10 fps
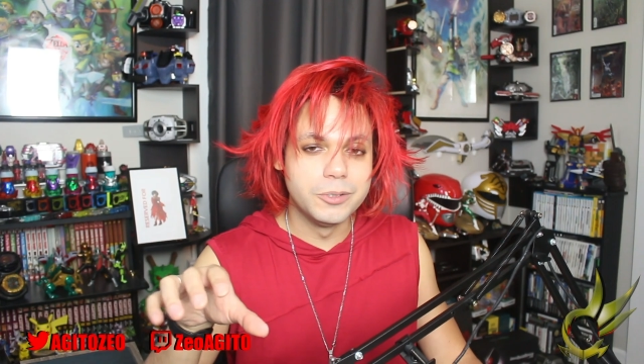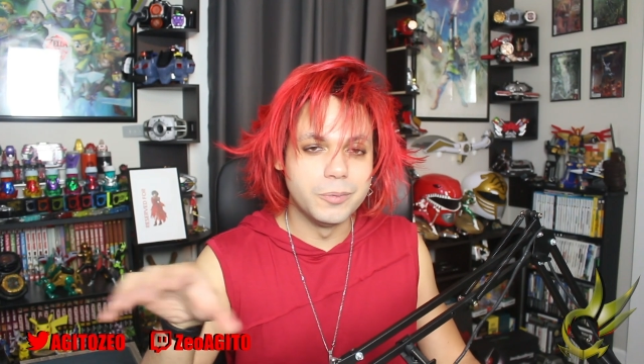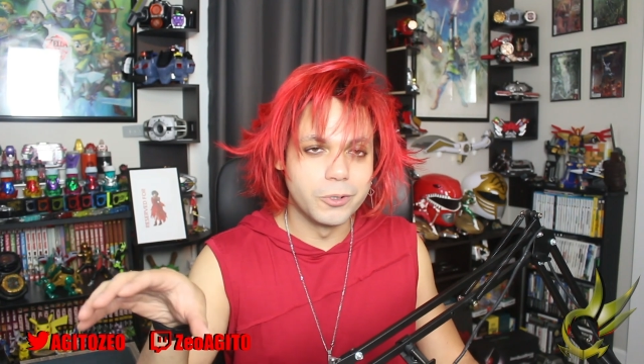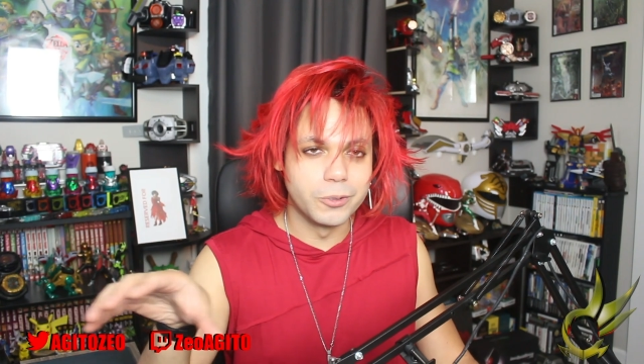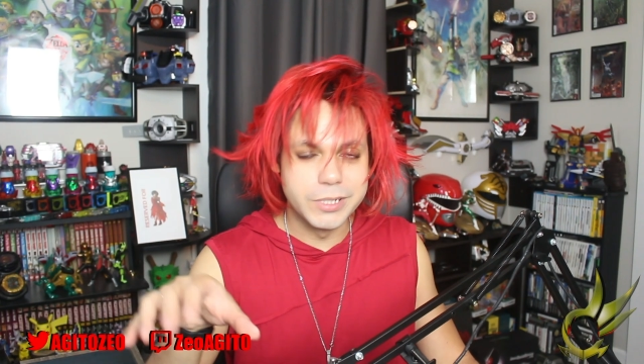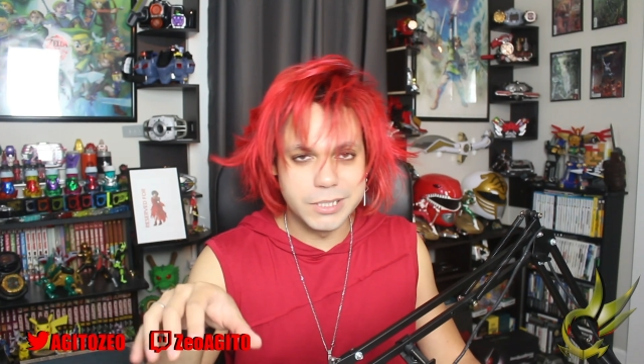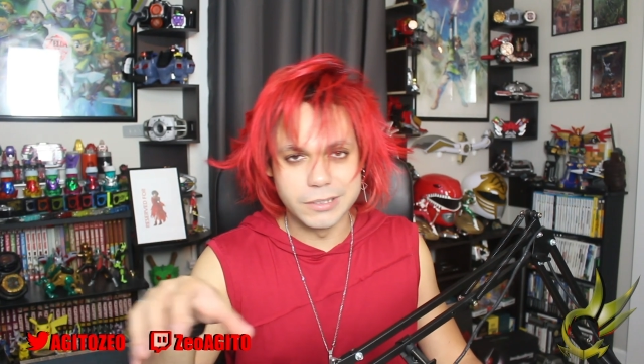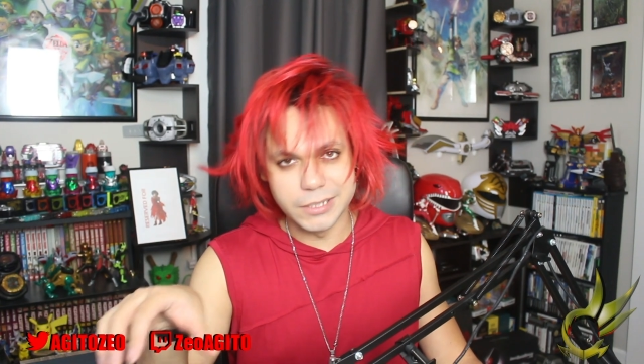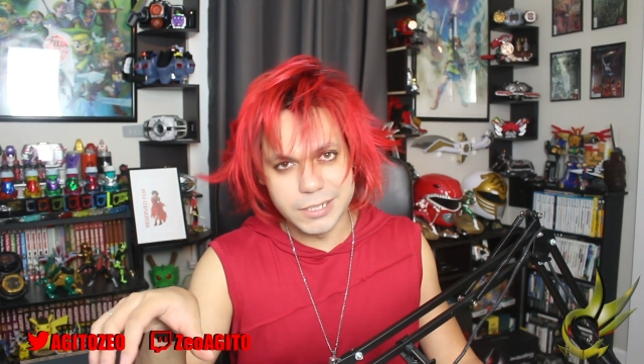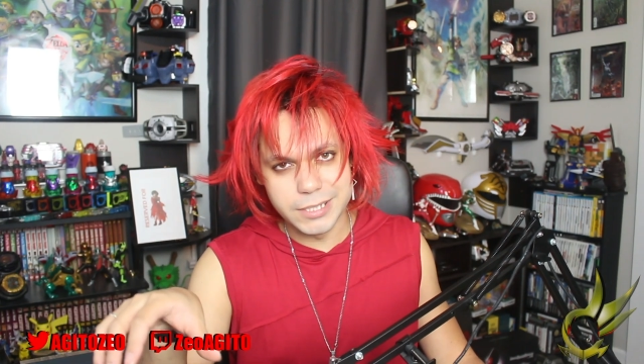the more
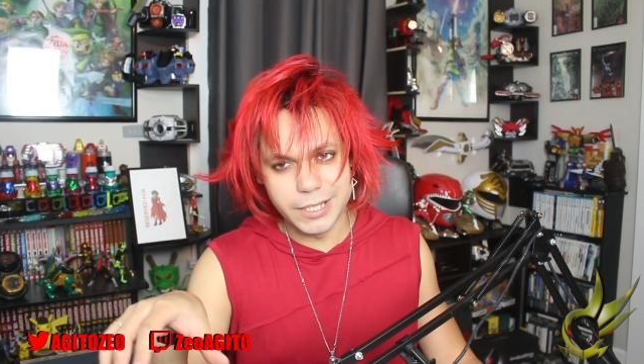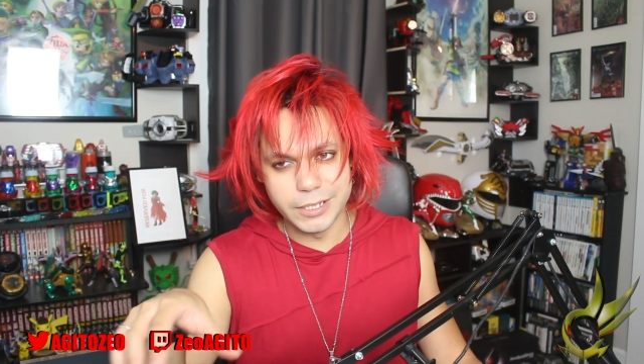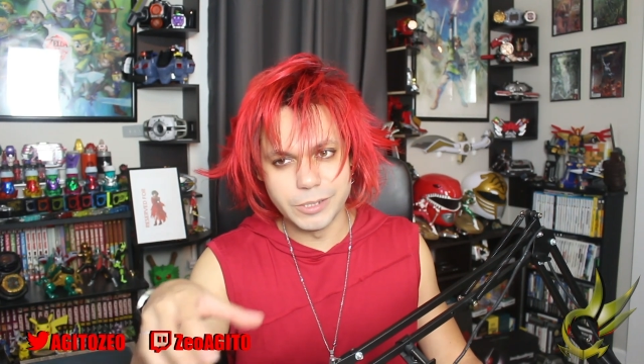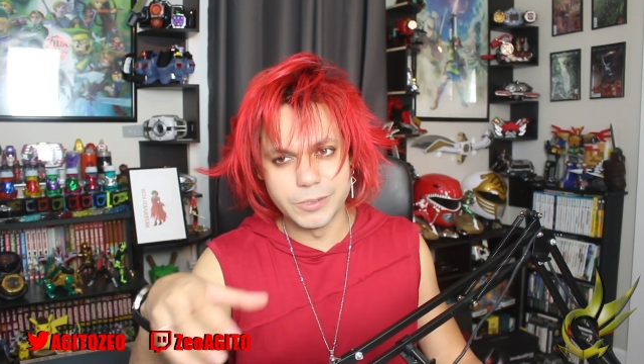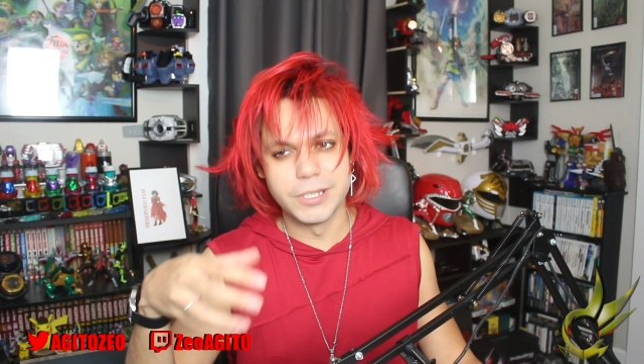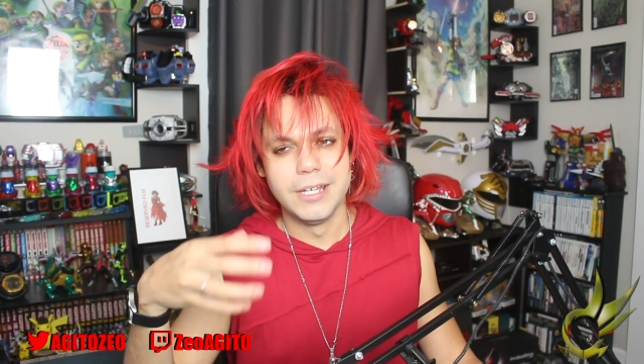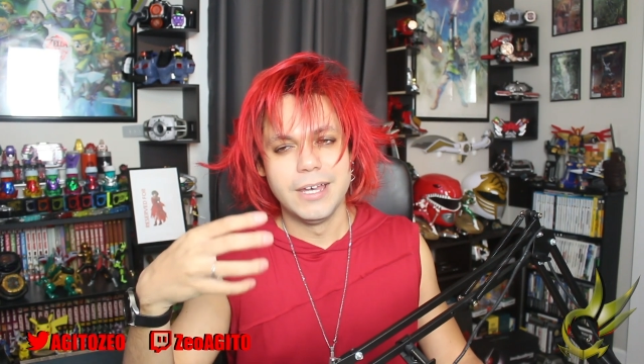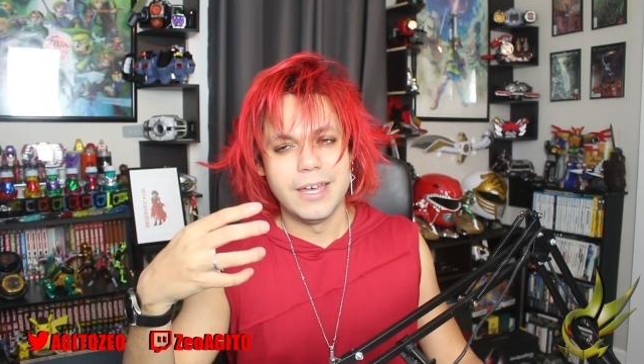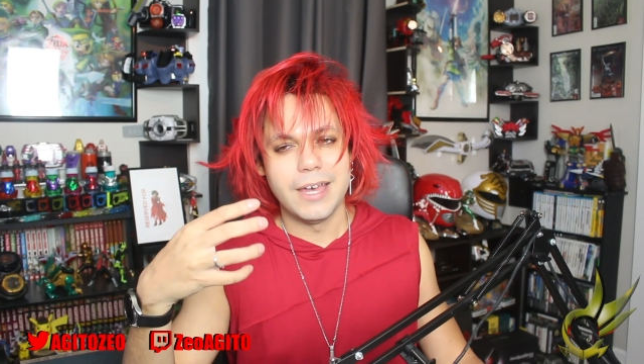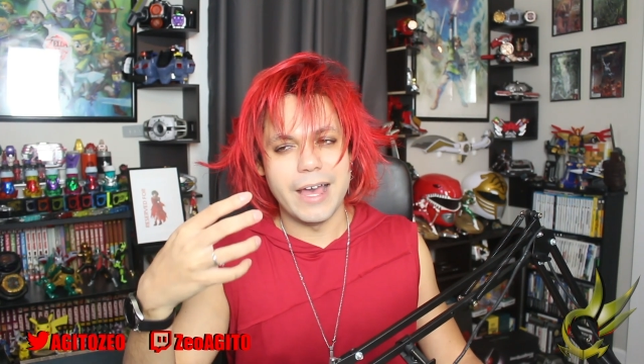recent details,
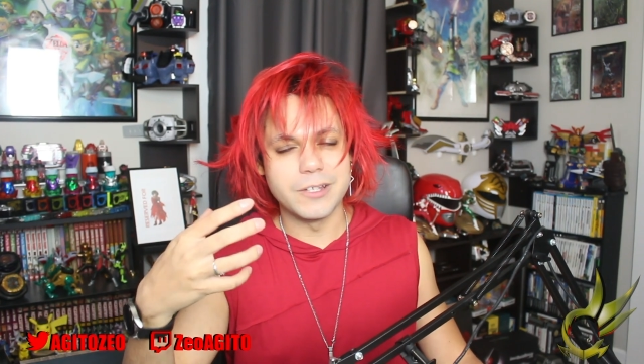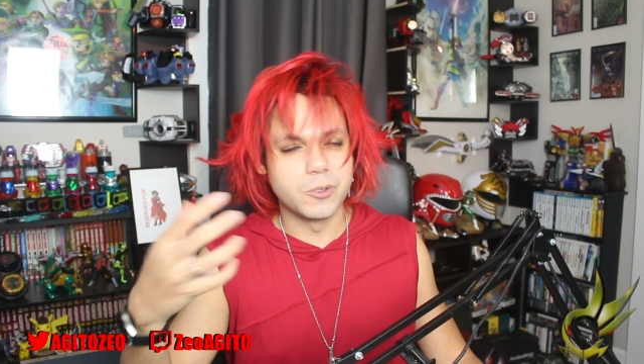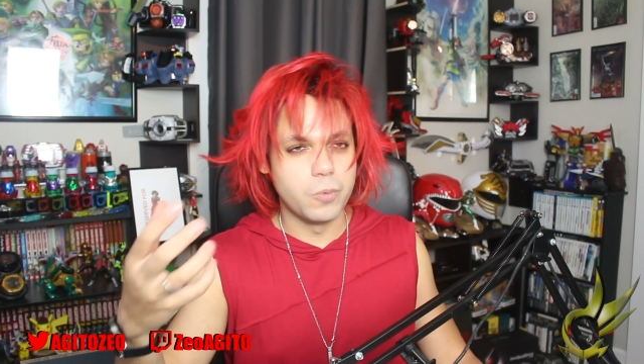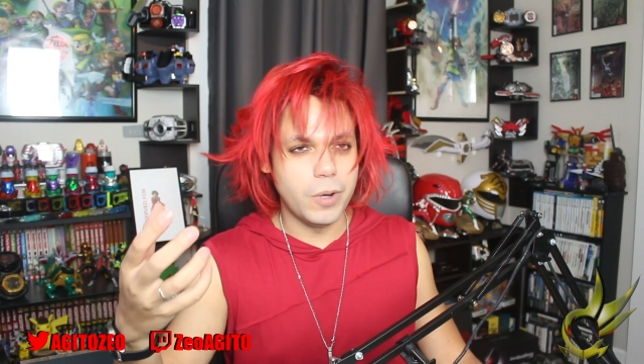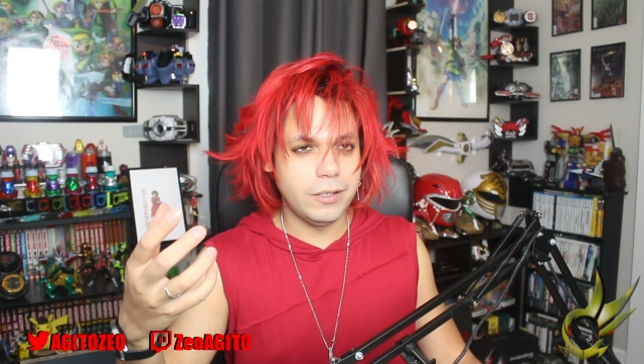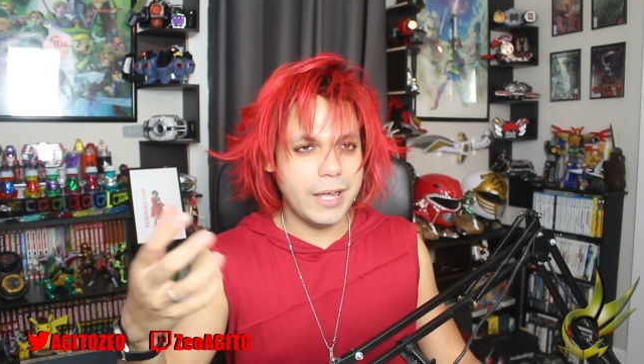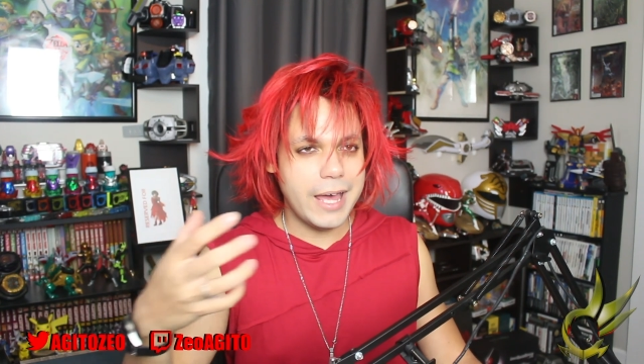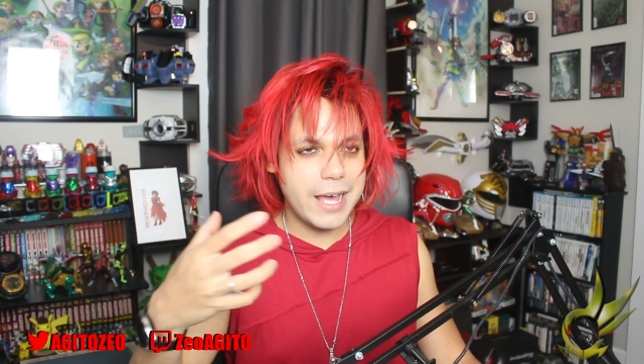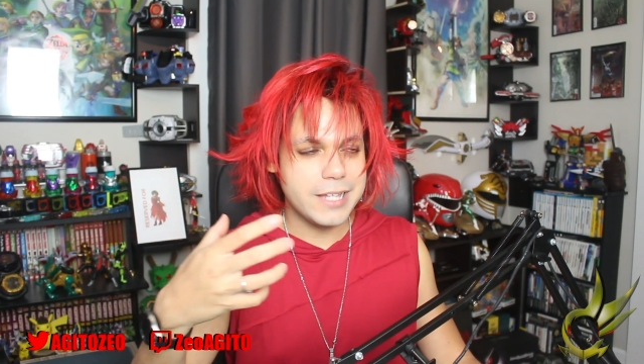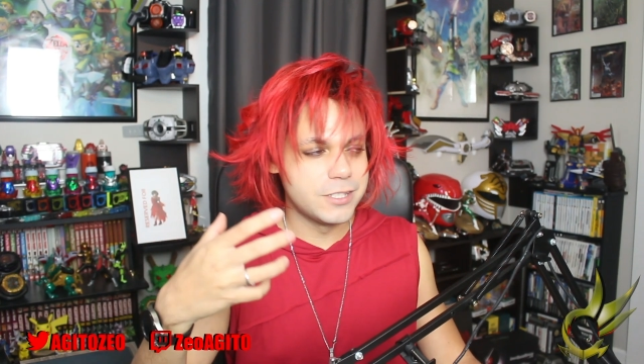as well
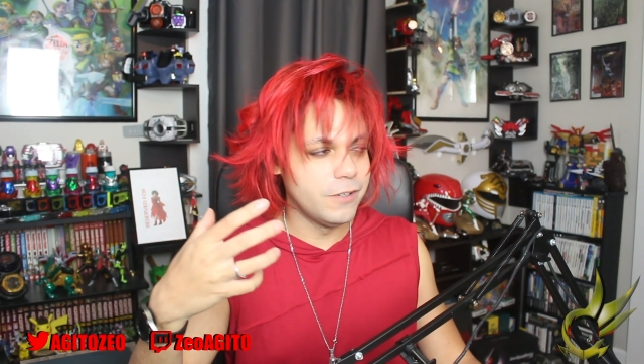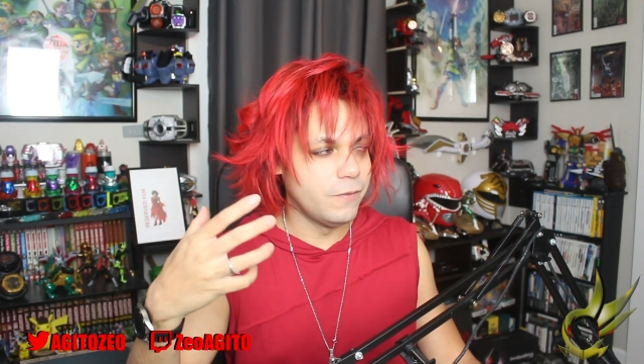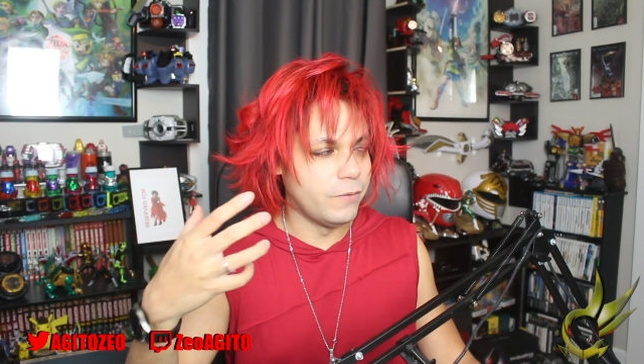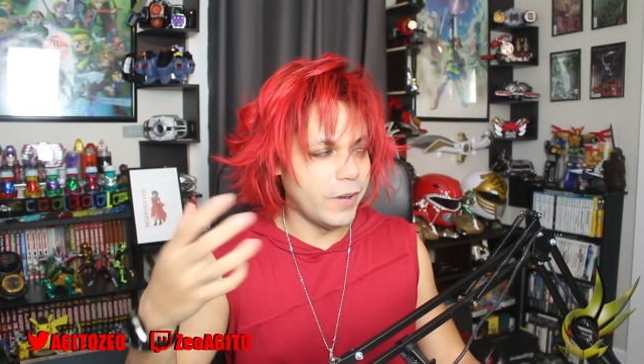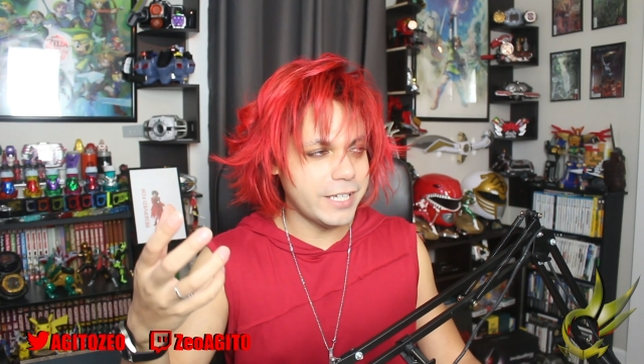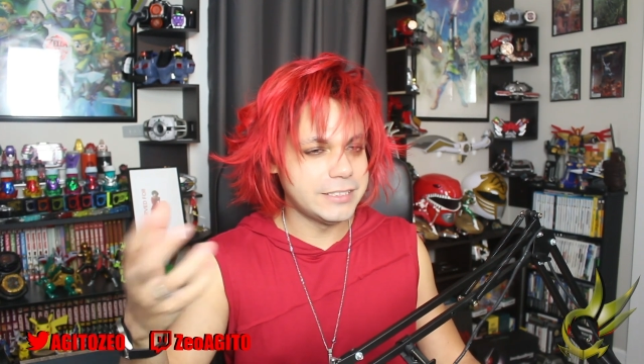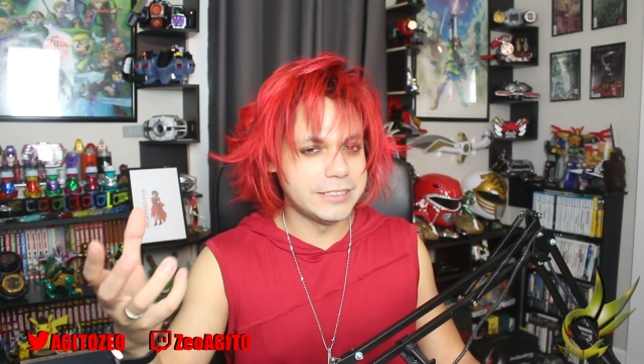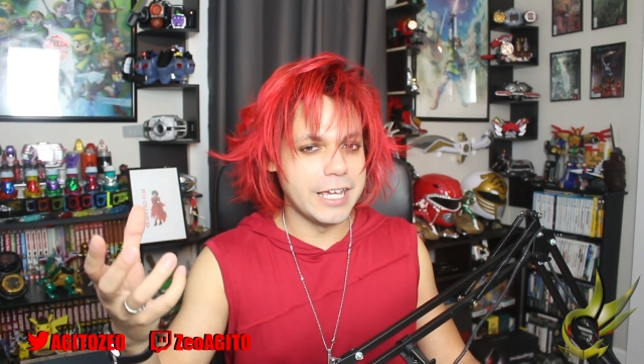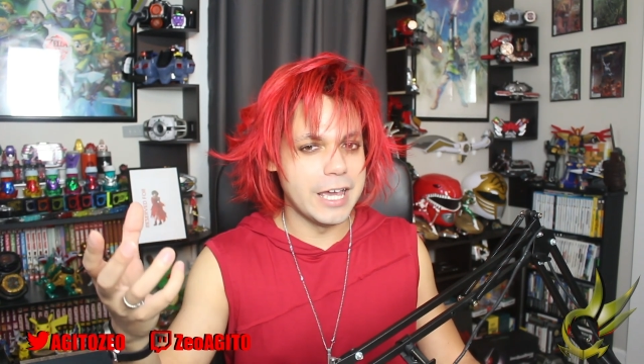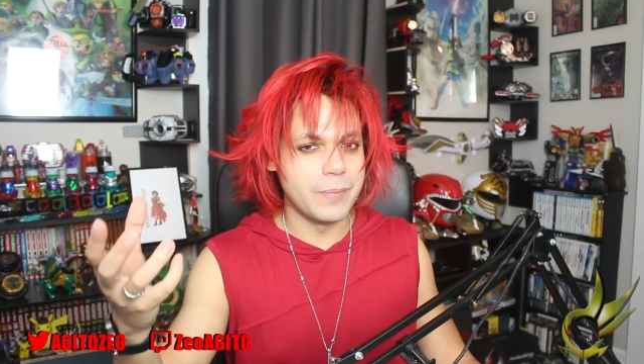as the Vice
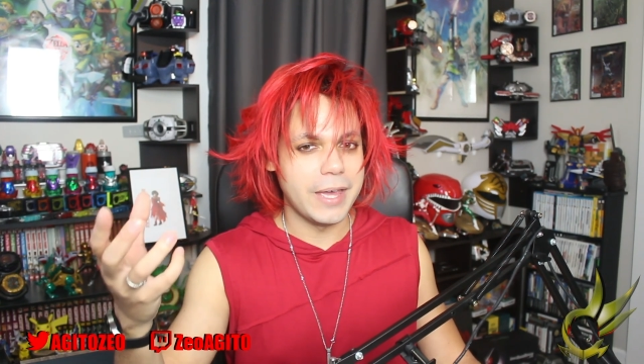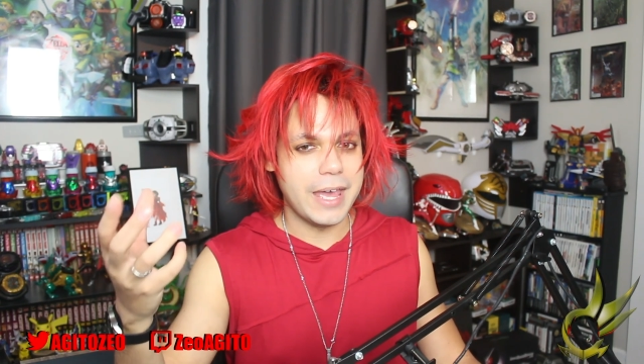stamp